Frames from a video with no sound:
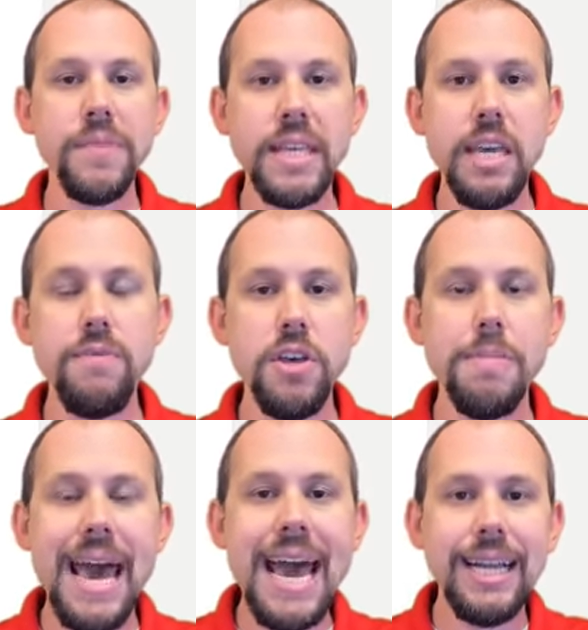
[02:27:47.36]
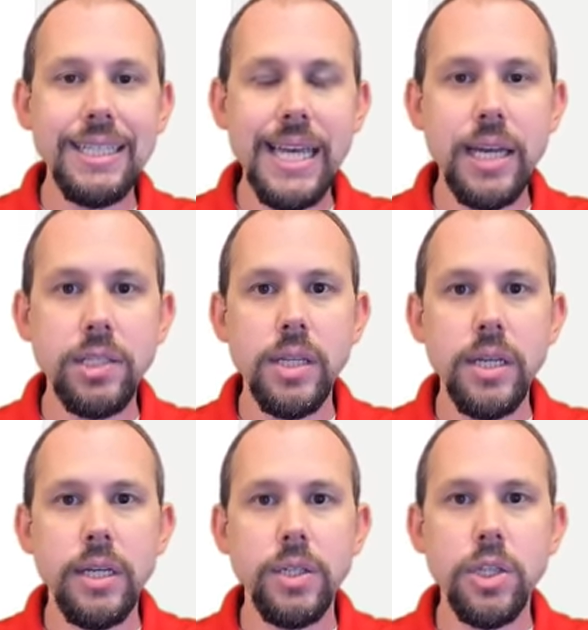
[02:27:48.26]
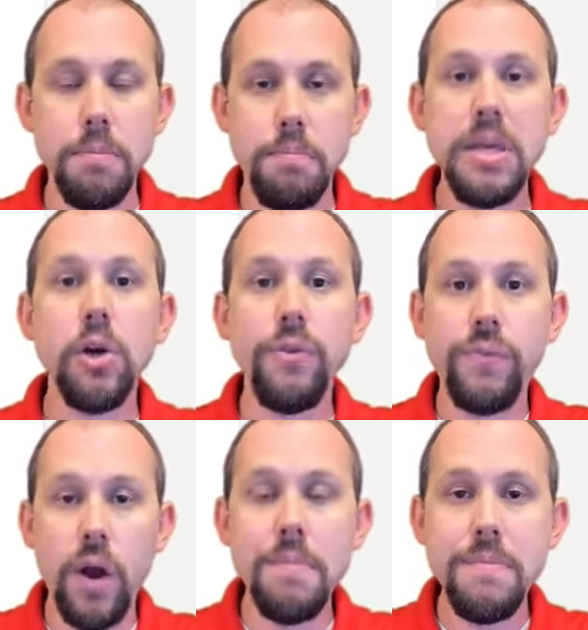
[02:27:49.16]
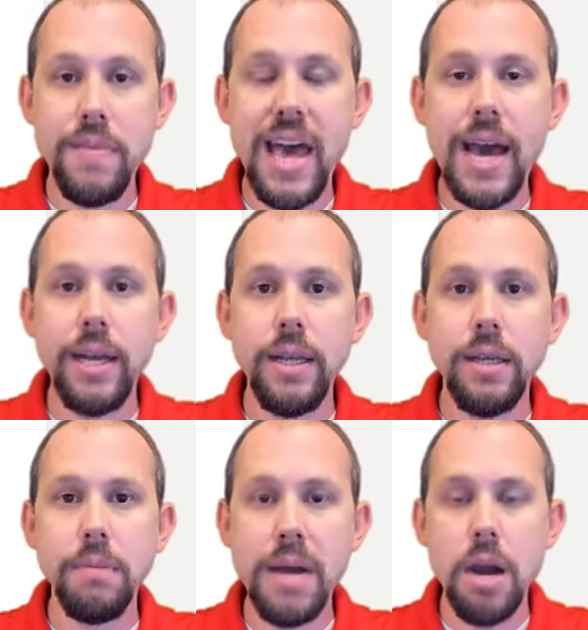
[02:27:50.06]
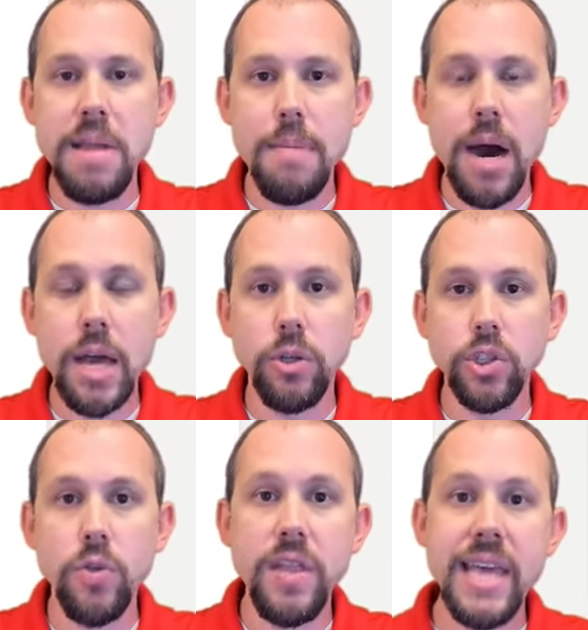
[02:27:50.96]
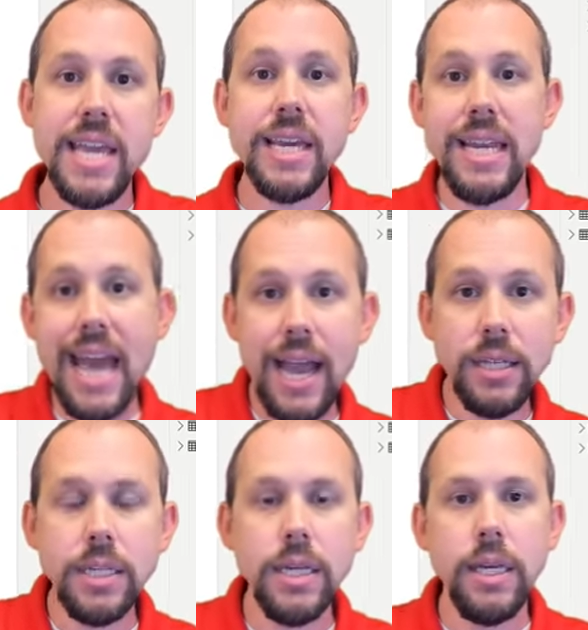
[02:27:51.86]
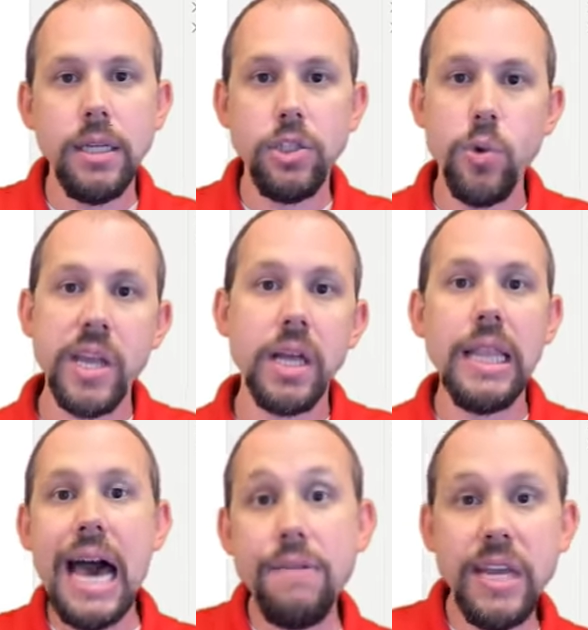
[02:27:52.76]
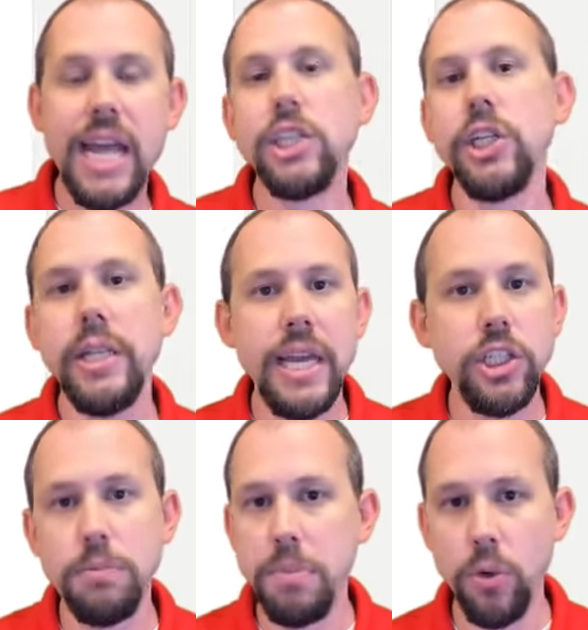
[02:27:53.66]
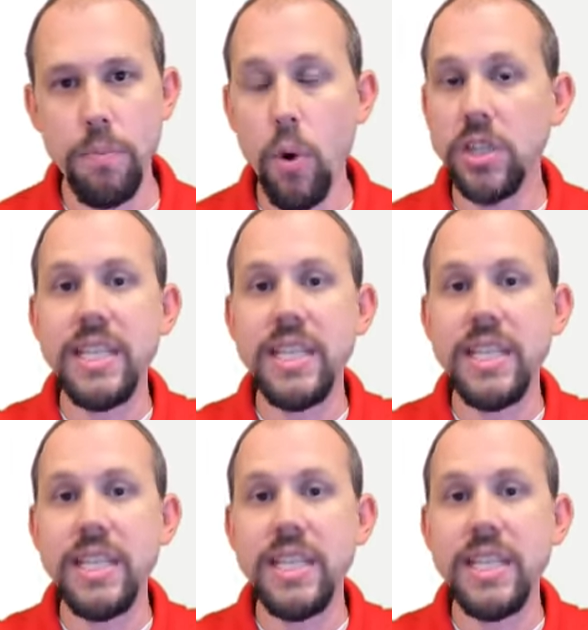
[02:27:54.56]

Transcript: give them access to build from that Power BI model so then they connect doing a live connection and they just build reports.